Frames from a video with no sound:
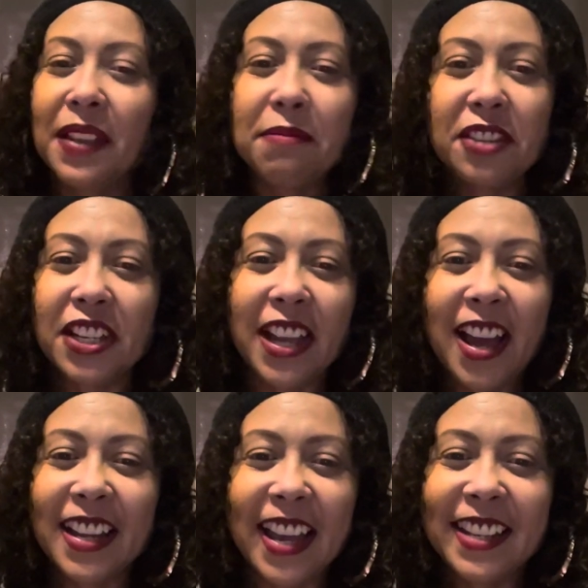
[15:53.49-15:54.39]
I'm wishing
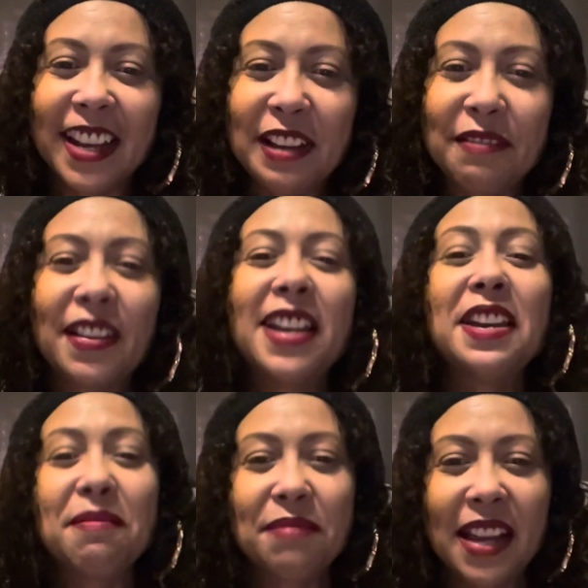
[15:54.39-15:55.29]
y'all light and love
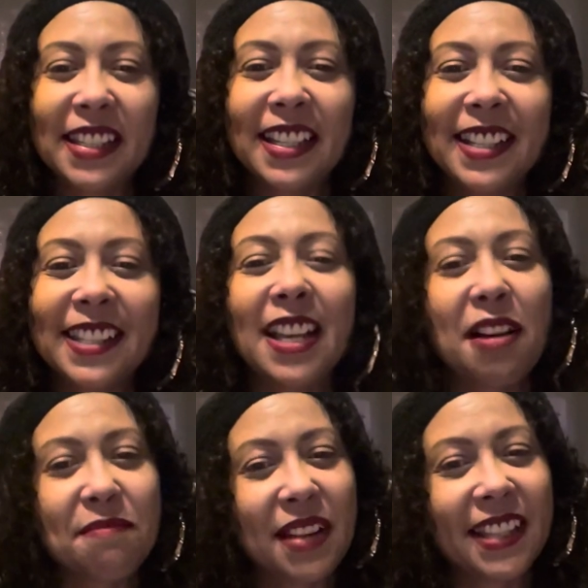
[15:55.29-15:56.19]
and blessings
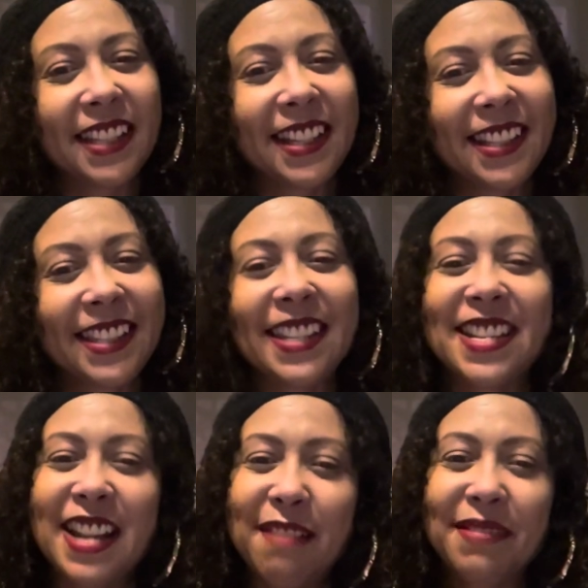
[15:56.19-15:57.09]
on blessings.
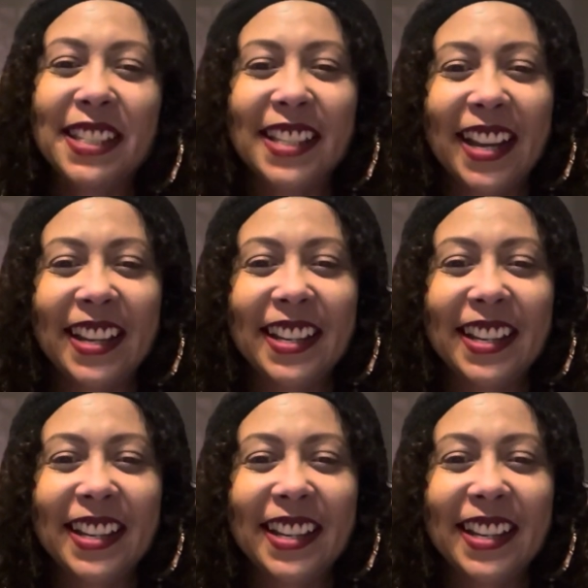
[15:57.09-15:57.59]
Namaste.